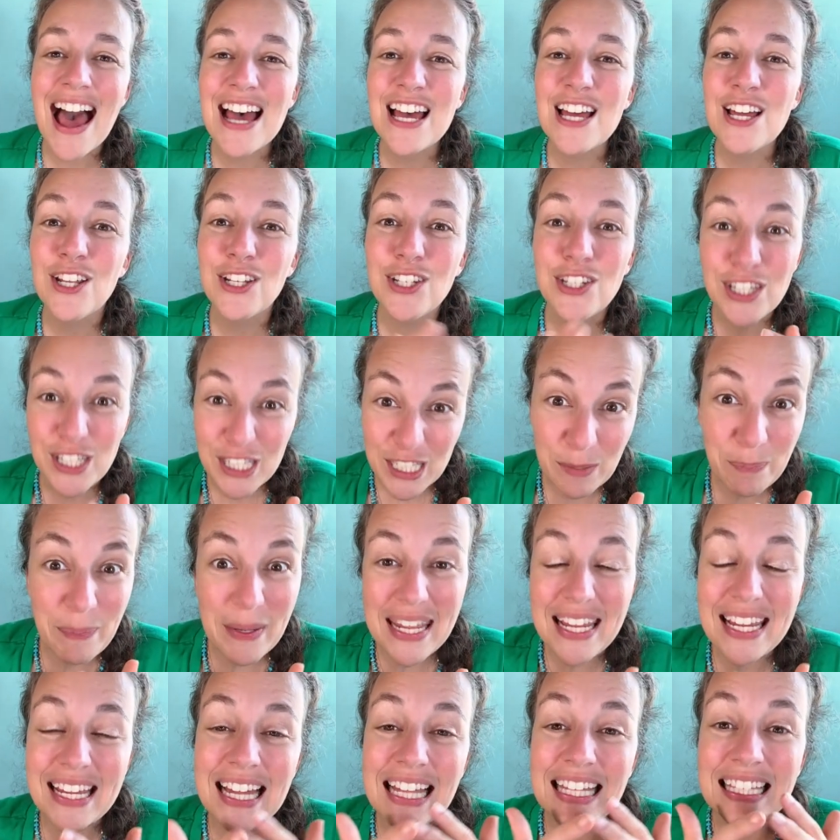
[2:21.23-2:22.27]

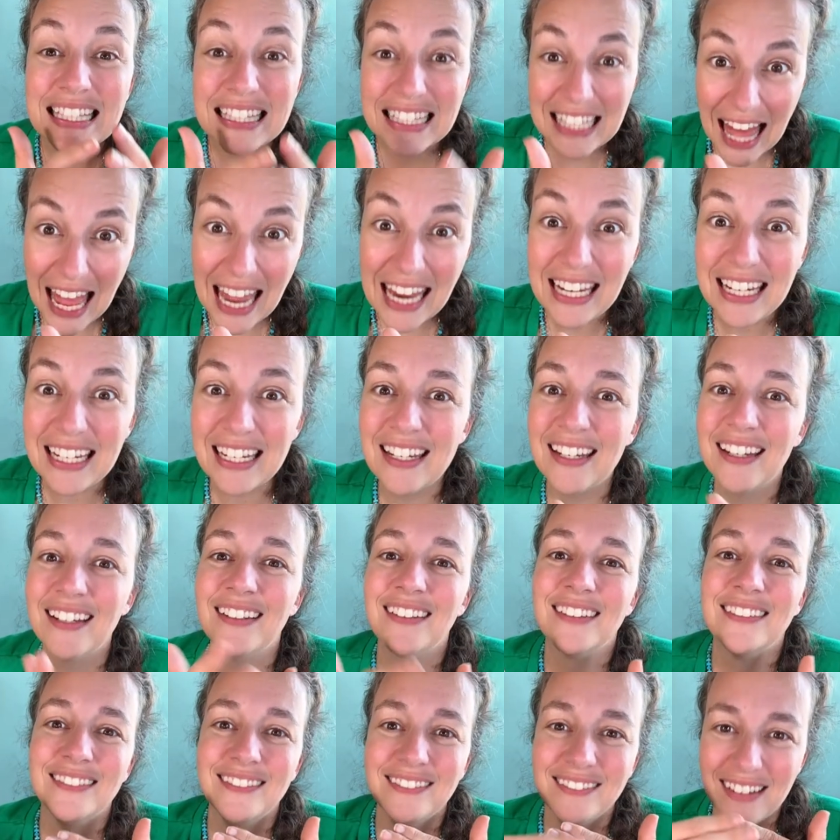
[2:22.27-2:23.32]
speak like,
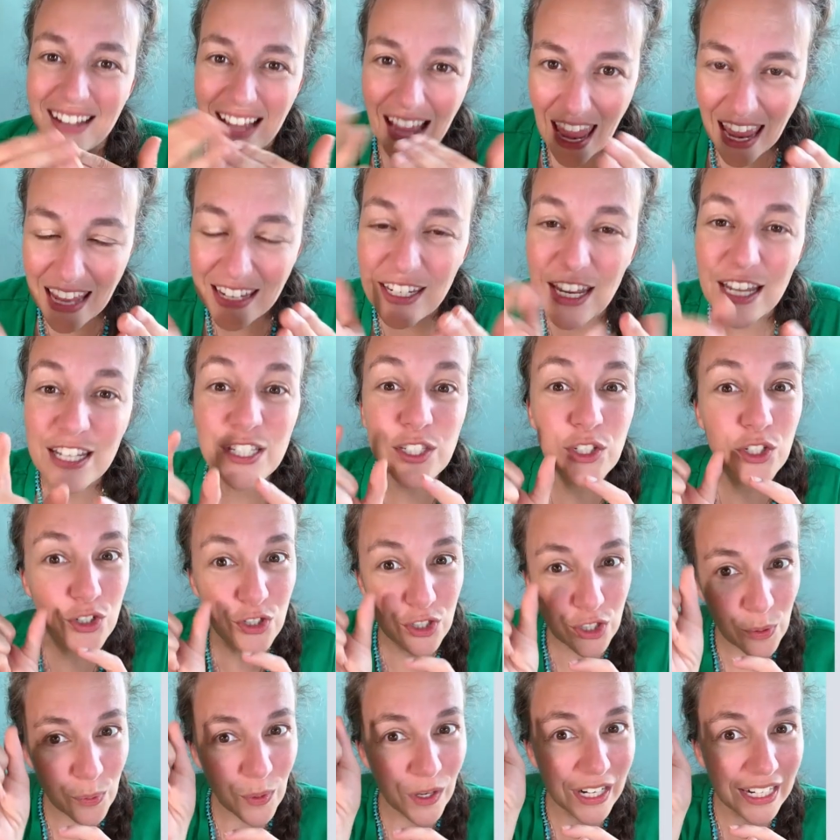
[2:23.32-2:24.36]
and just use the
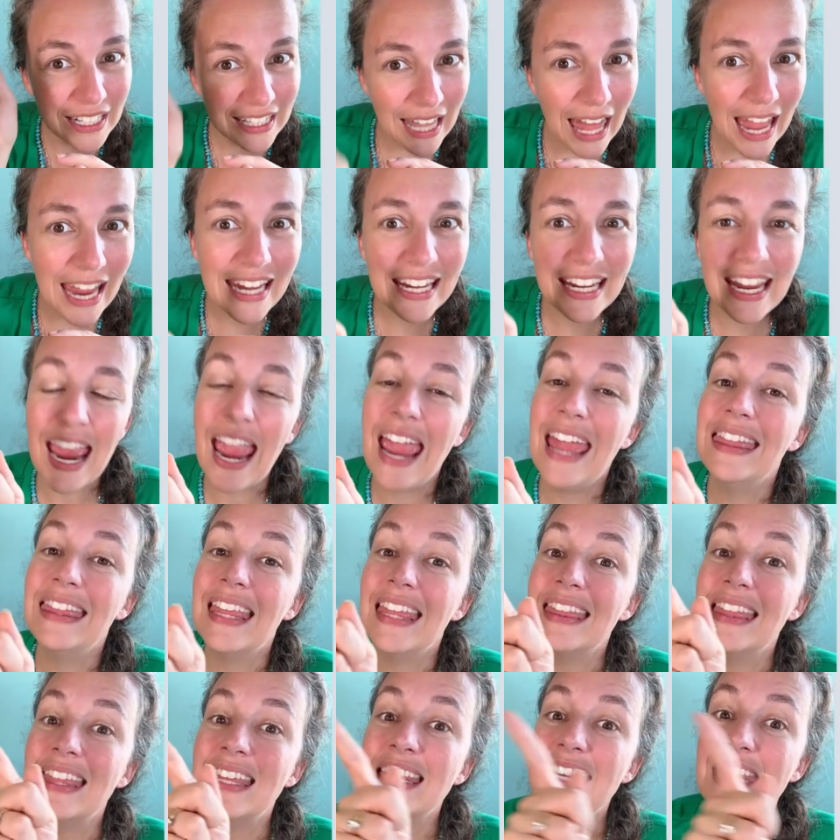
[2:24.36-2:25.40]
word like, and then
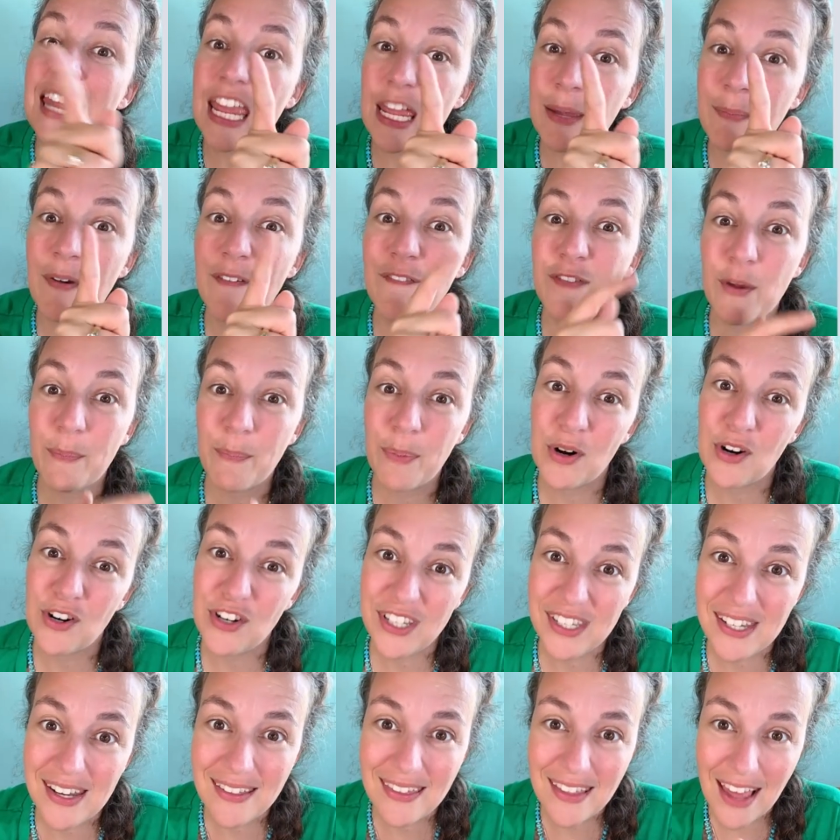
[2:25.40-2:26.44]
the name of the
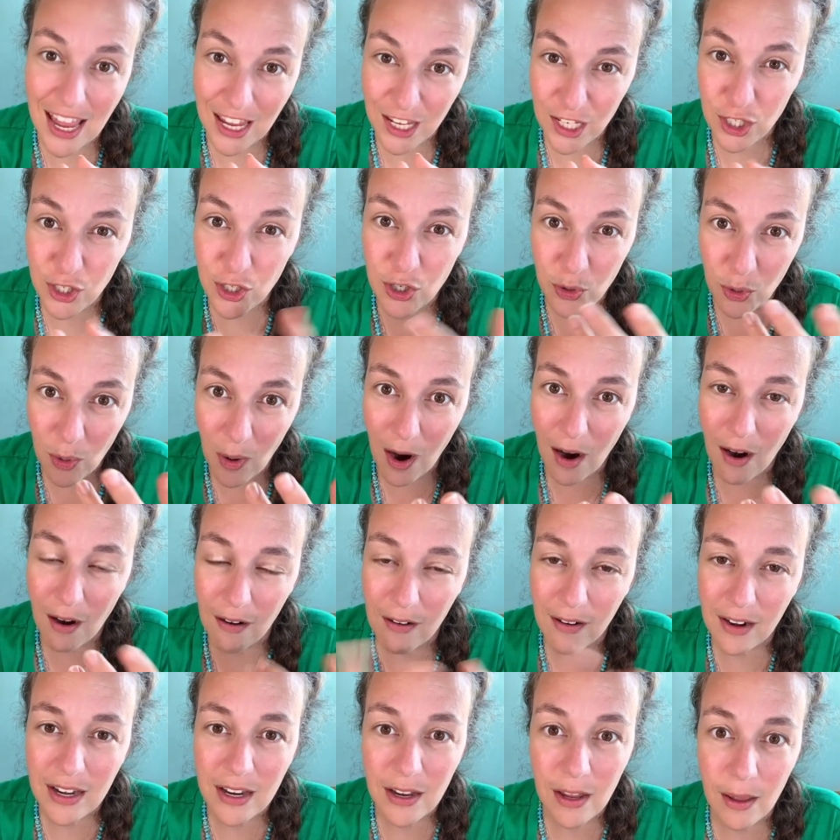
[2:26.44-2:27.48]
person that you are
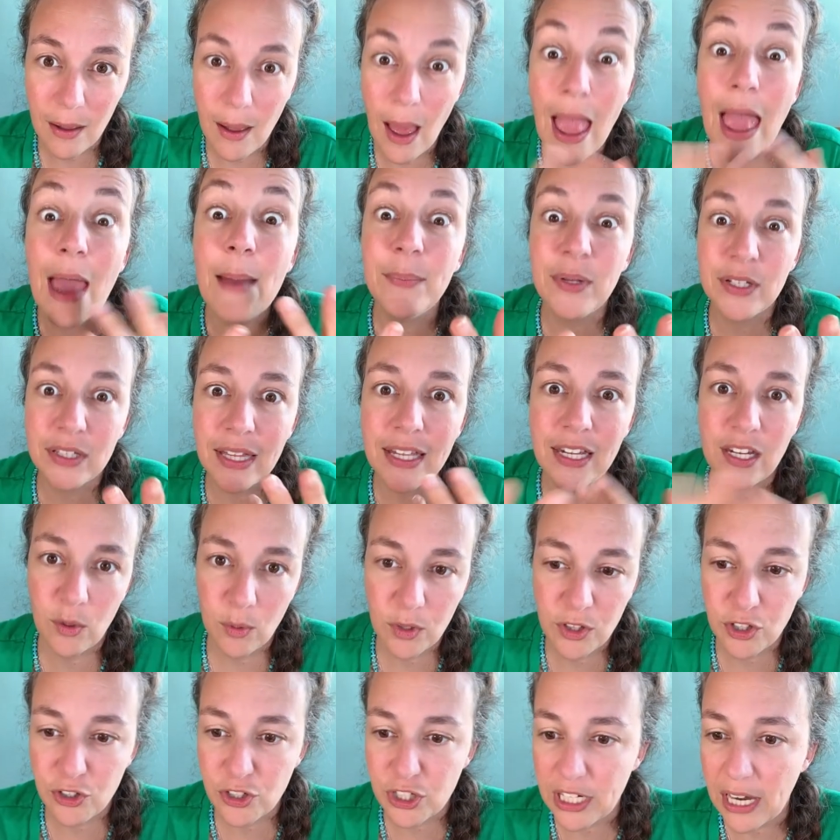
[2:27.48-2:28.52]
emulating with your
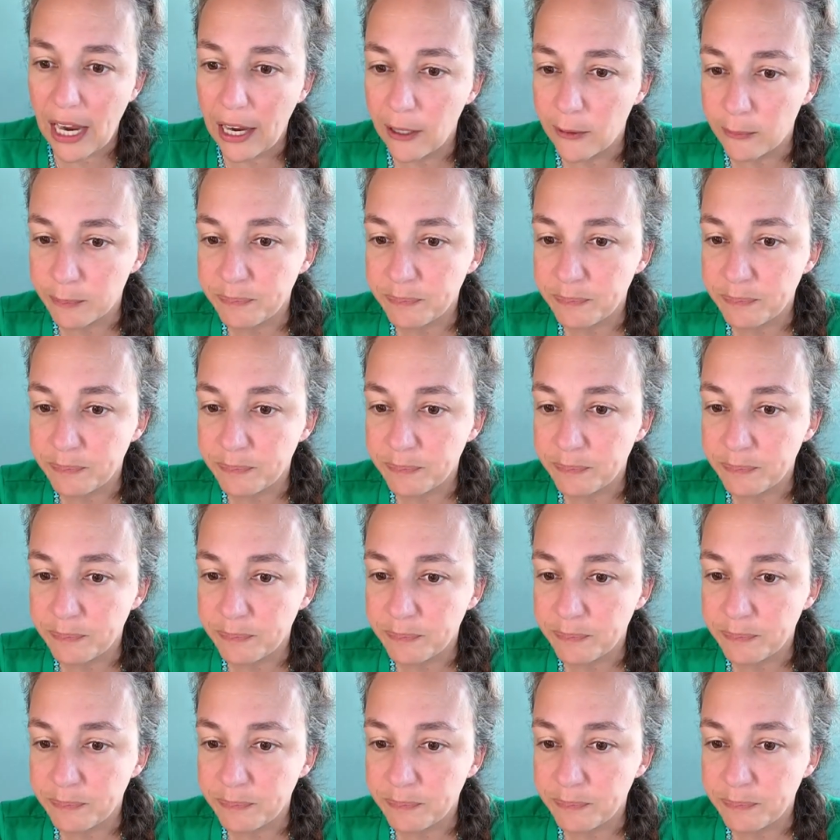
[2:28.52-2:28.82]
style.